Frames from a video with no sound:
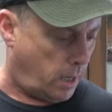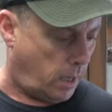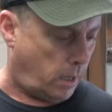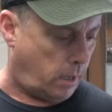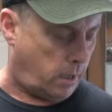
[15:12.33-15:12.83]

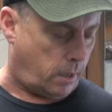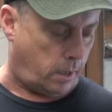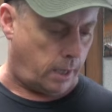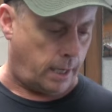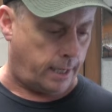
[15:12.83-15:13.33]
uh,
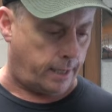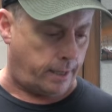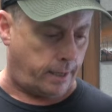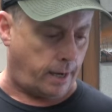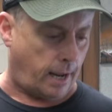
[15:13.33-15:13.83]

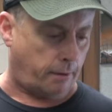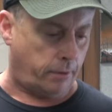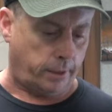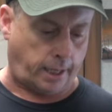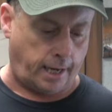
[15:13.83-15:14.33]
and I
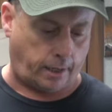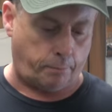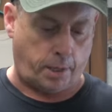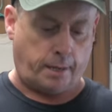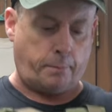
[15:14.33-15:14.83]
really can't complain